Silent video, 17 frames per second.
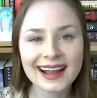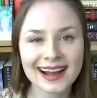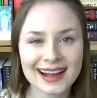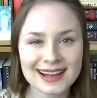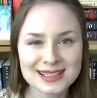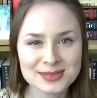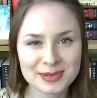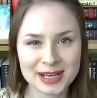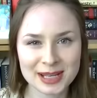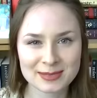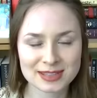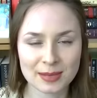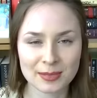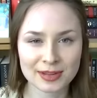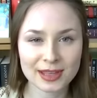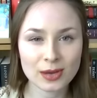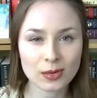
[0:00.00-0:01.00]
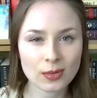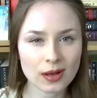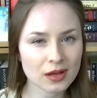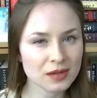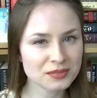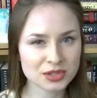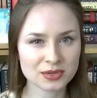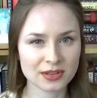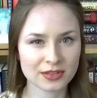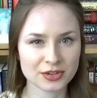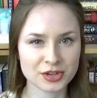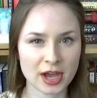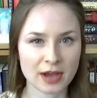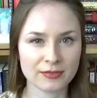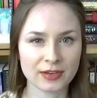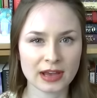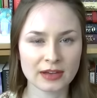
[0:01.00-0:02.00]
Hi guys, my name is Emily. Welcome to another
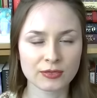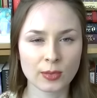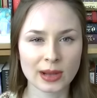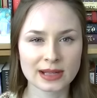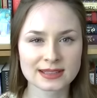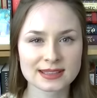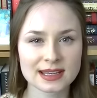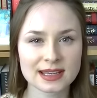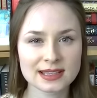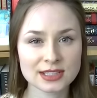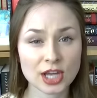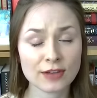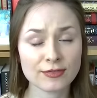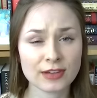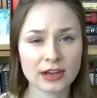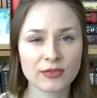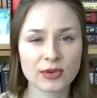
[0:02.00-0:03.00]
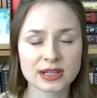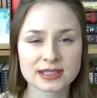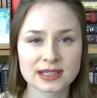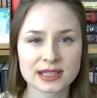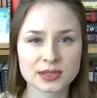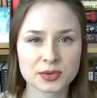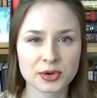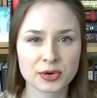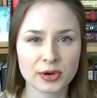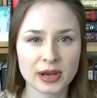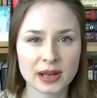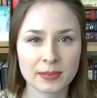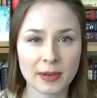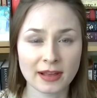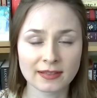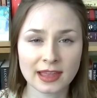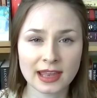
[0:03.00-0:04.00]
Top 5 Wednesdays. Top 5 Wednesdays were
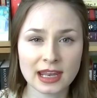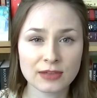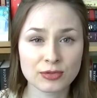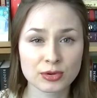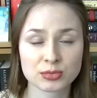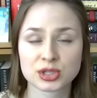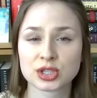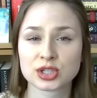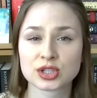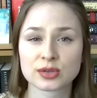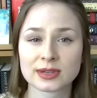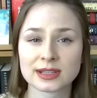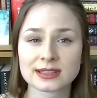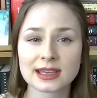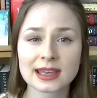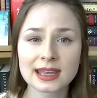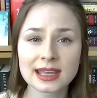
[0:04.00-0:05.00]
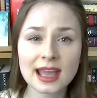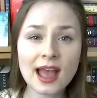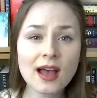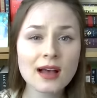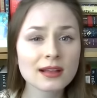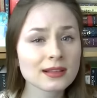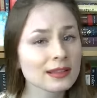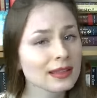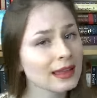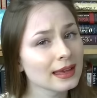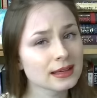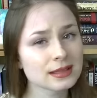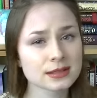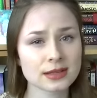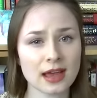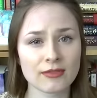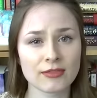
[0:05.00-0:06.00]
created by Lainey from Ginger Reads Lainey.
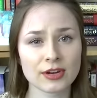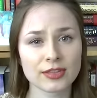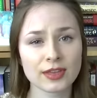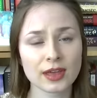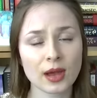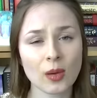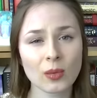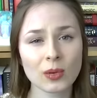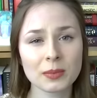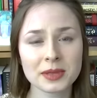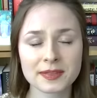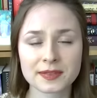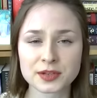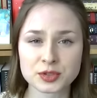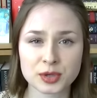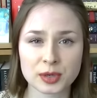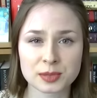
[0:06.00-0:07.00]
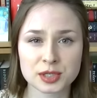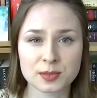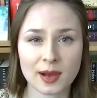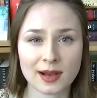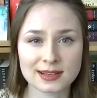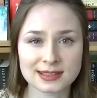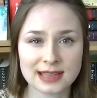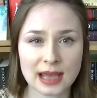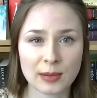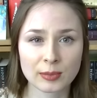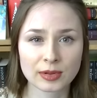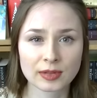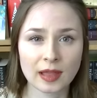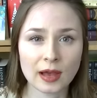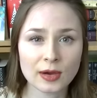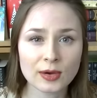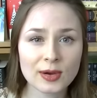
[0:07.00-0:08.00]
Links to everything will be in the description box down
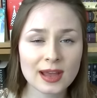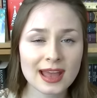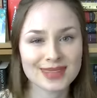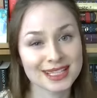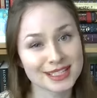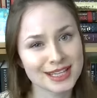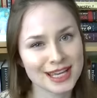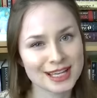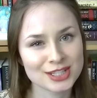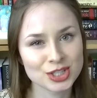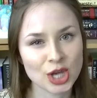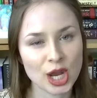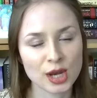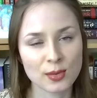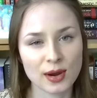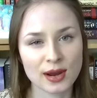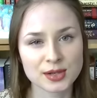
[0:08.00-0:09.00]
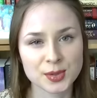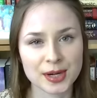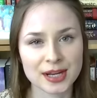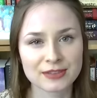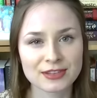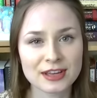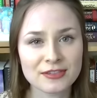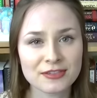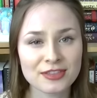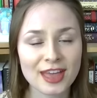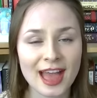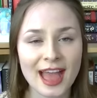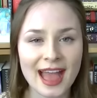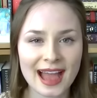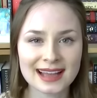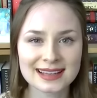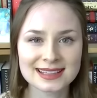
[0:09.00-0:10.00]
below. Today is January 25th,
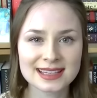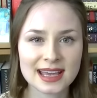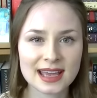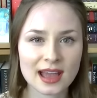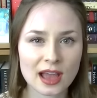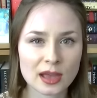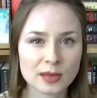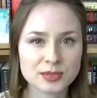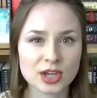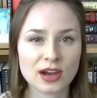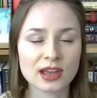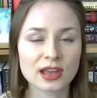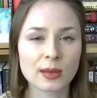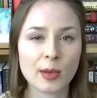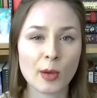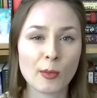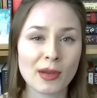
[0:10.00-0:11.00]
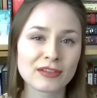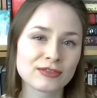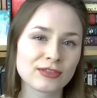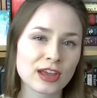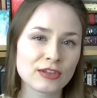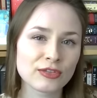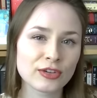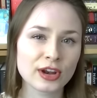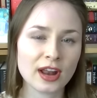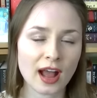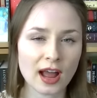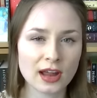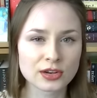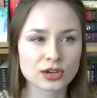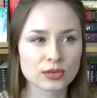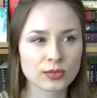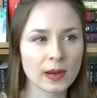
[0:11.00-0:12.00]
and today I am talking about my favorite
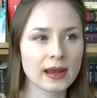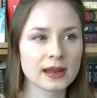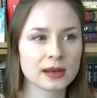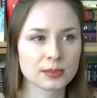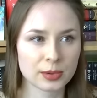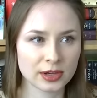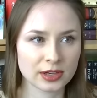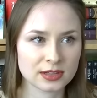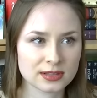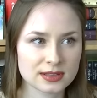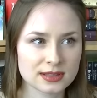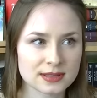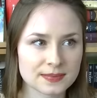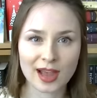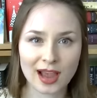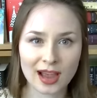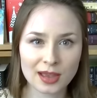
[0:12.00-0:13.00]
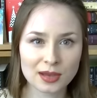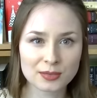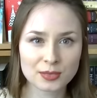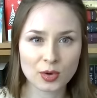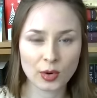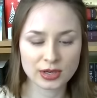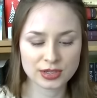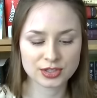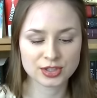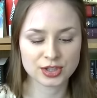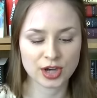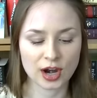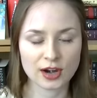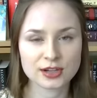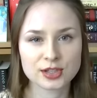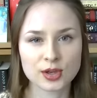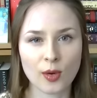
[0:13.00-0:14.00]
underrated books. I am going to
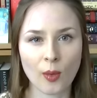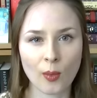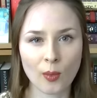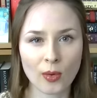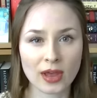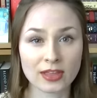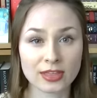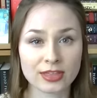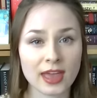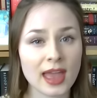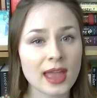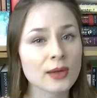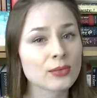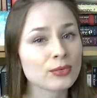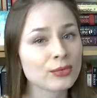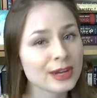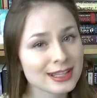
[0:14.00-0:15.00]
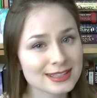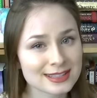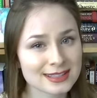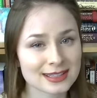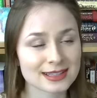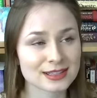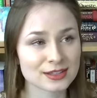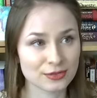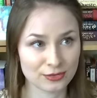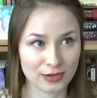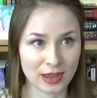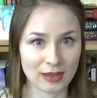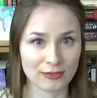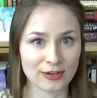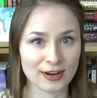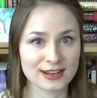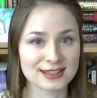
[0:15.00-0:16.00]
start with a recent
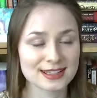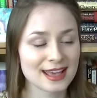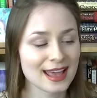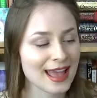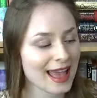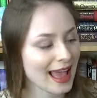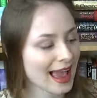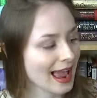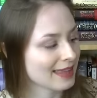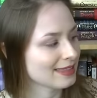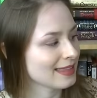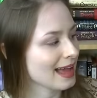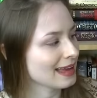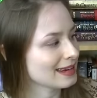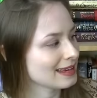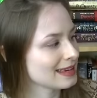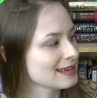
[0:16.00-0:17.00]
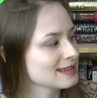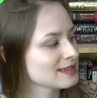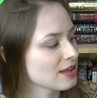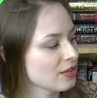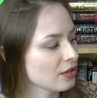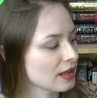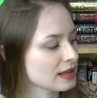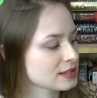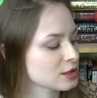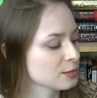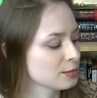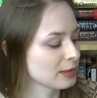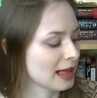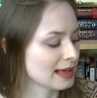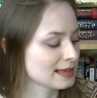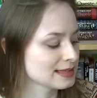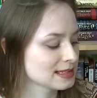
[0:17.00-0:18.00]
favorite, and that is The Lesser
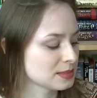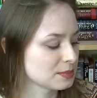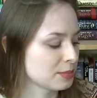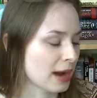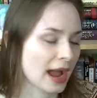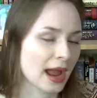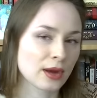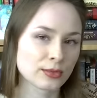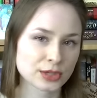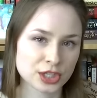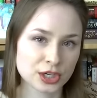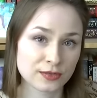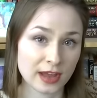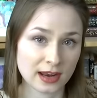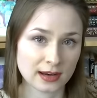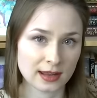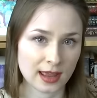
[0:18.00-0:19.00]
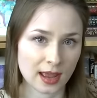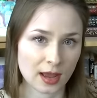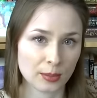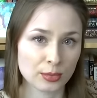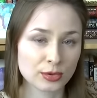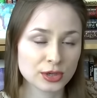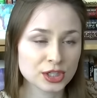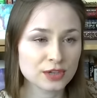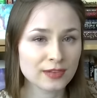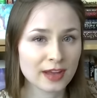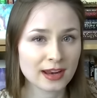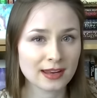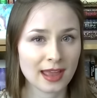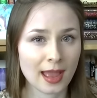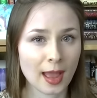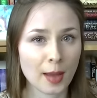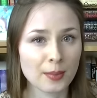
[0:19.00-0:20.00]
Blessed by Richard Van Camp. Richard
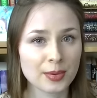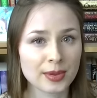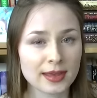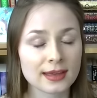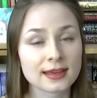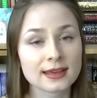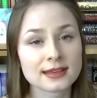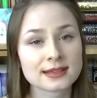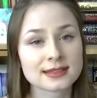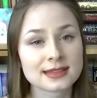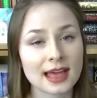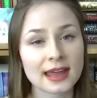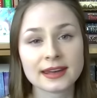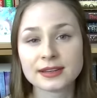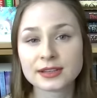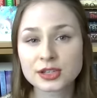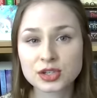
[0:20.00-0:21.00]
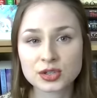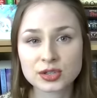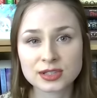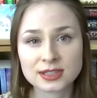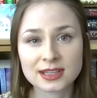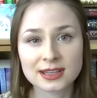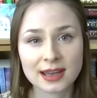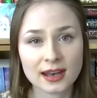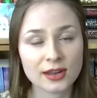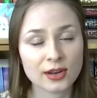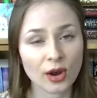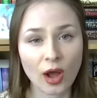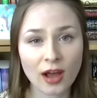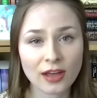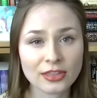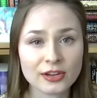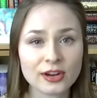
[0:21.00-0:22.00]
Van Camp is an Indigenous Canadian
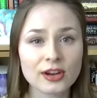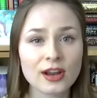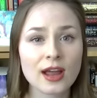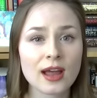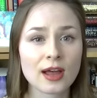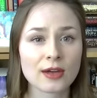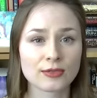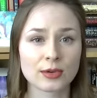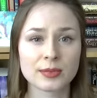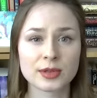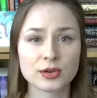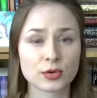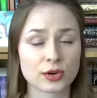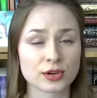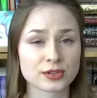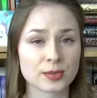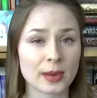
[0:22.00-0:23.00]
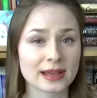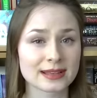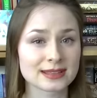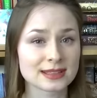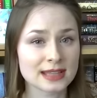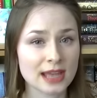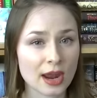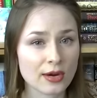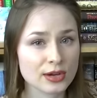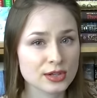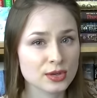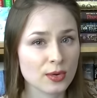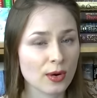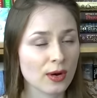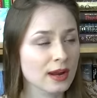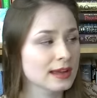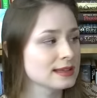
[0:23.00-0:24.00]
author from the Northwest
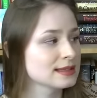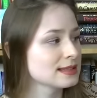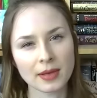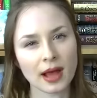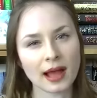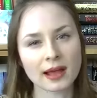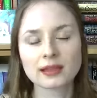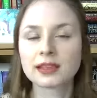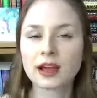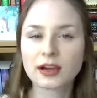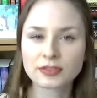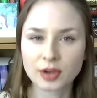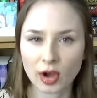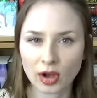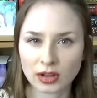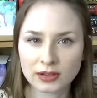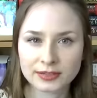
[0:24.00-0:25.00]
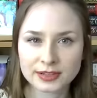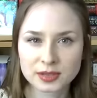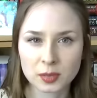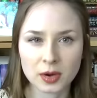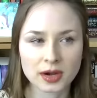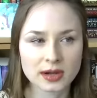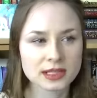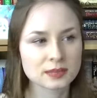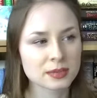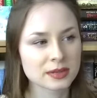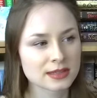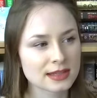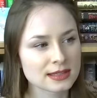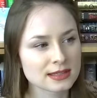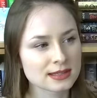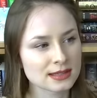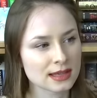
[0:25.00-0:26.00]
Territories. I loved all of his works, but
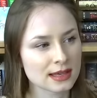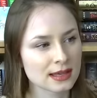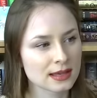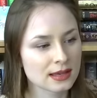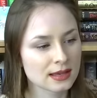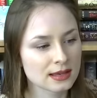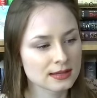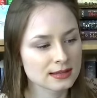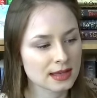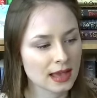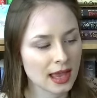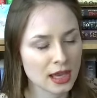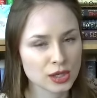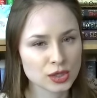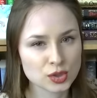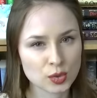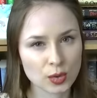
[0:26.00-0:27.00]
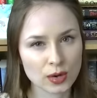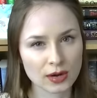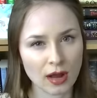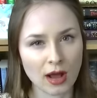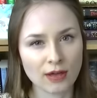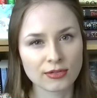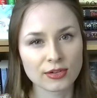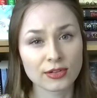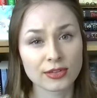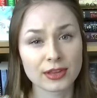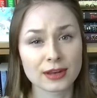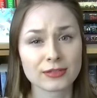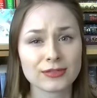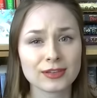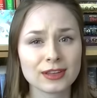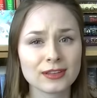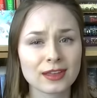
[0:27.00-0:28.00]
this is a short novel that I
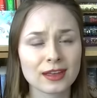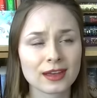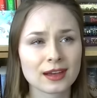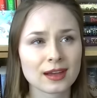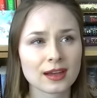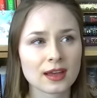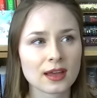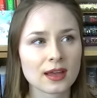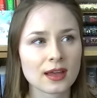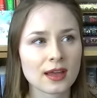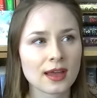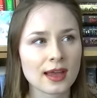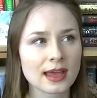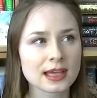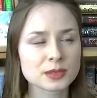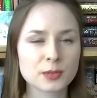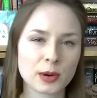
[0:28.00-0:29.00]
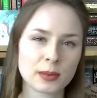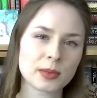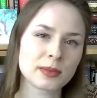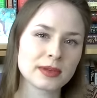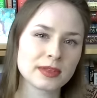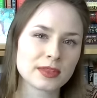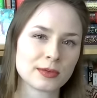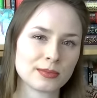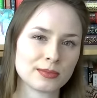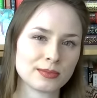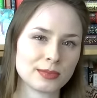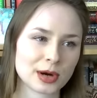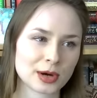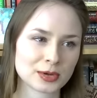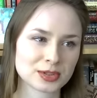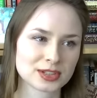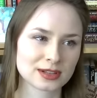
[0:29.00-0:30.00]
feel like is probably the
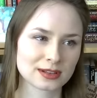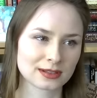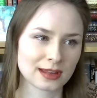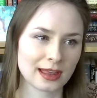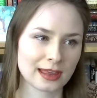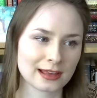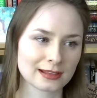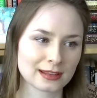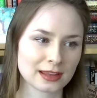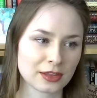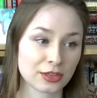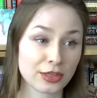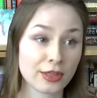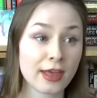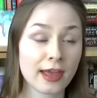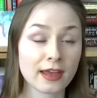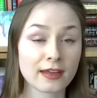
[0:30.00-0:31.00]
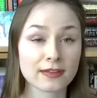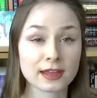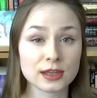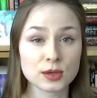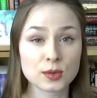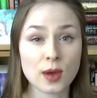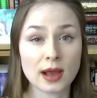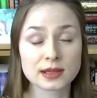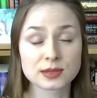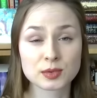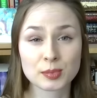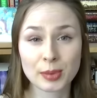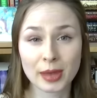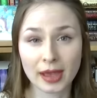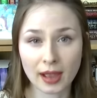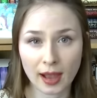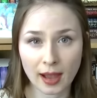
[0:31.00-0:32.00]
most likely thing that you guys will
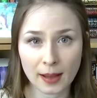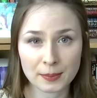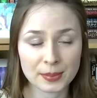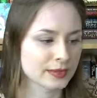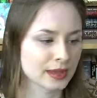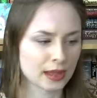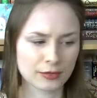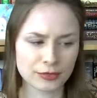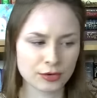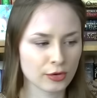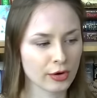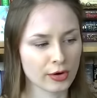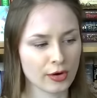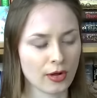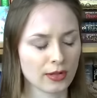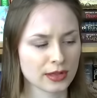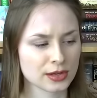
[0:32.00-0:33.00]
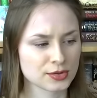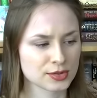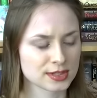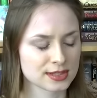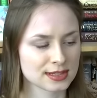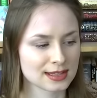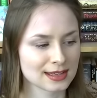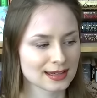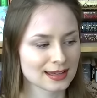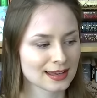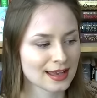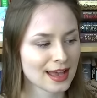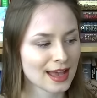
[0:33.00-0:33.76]
pick up if you're at all interested.